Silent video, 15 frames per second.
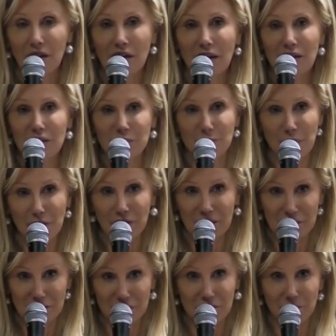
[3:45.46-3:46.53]

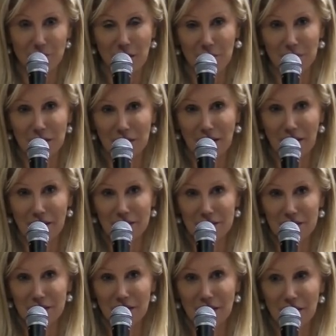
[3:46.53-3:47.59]
experience your public
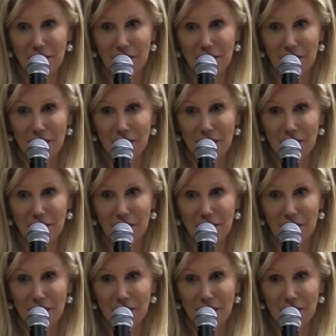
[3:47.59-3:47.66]
lands.